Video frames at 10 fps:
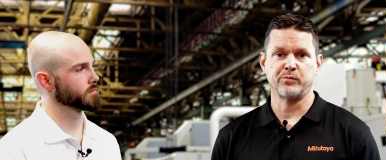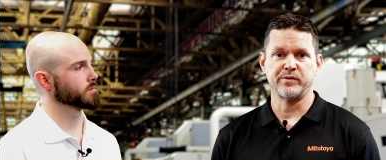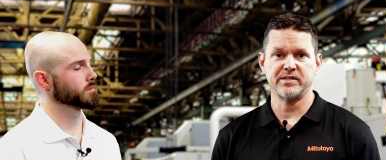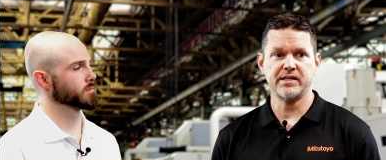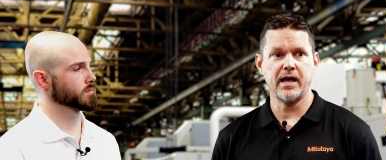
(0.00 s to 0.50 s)

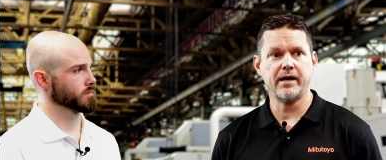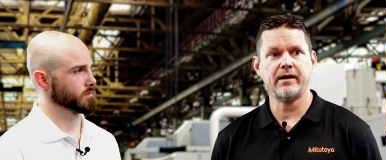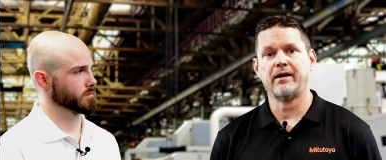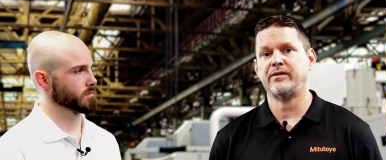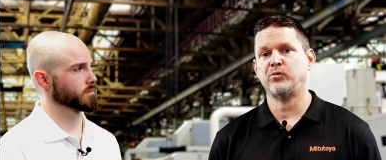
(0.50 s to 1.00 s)
Speaker 1: mistake.
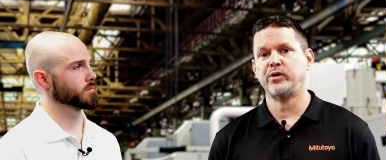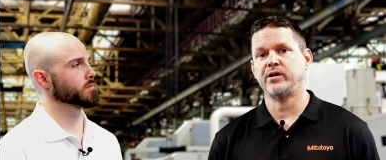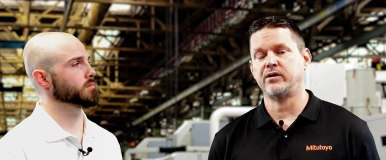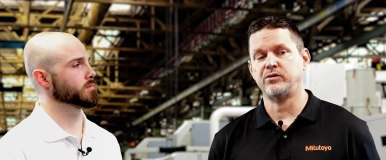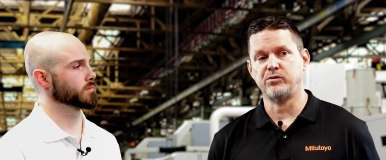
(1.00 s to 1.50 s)
And then what are you
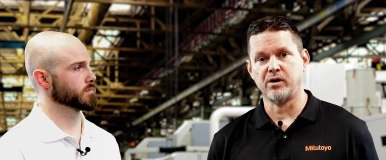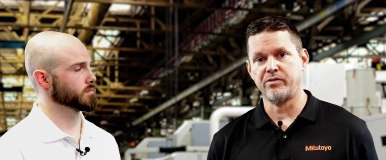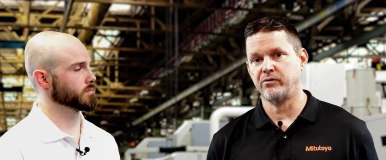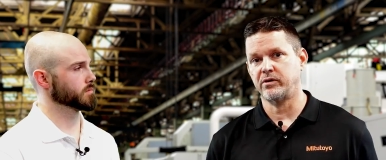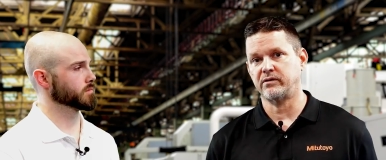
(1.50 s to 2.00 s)
going to do? You're going to
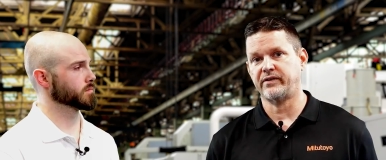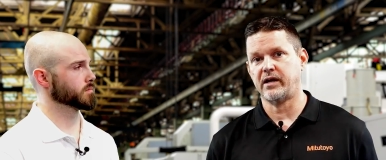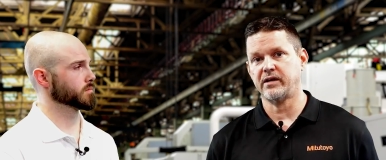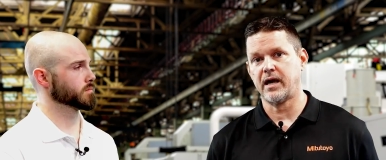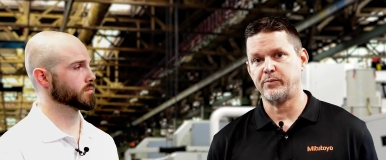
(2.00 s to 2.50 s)
throw it in a file
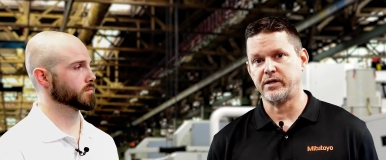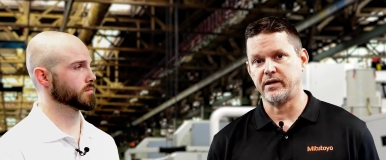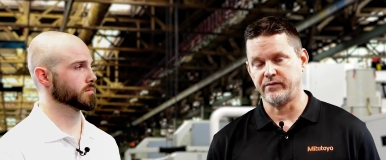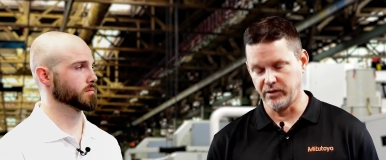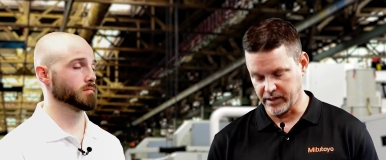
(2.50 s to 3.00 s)
cabinet and
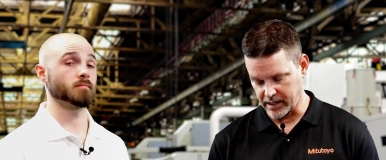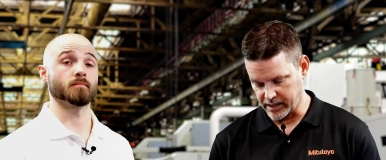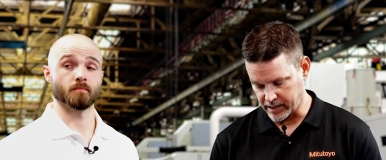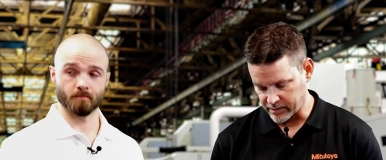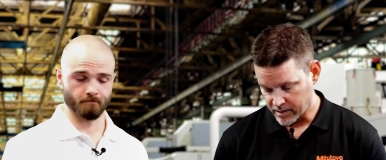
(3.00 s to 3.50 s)
never look at it
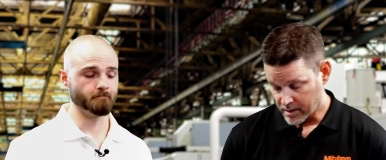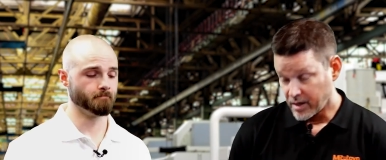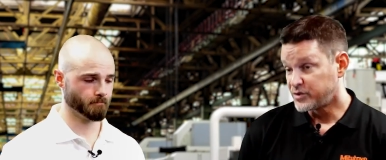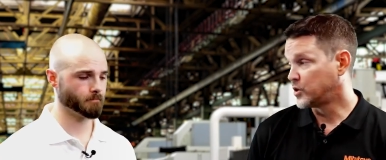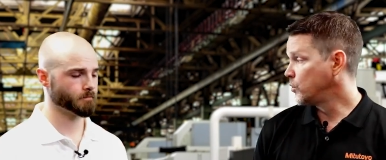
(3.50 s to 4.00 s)
again.
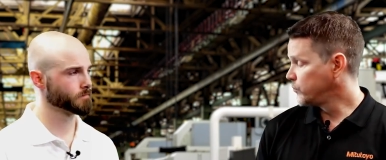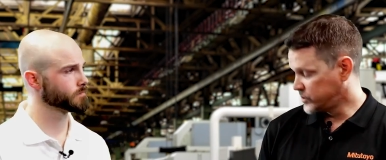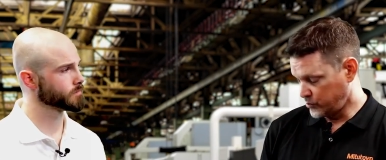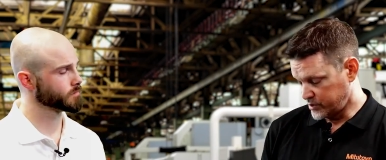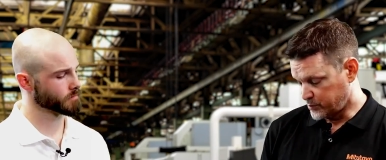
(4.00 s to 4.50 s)
So what we're doing is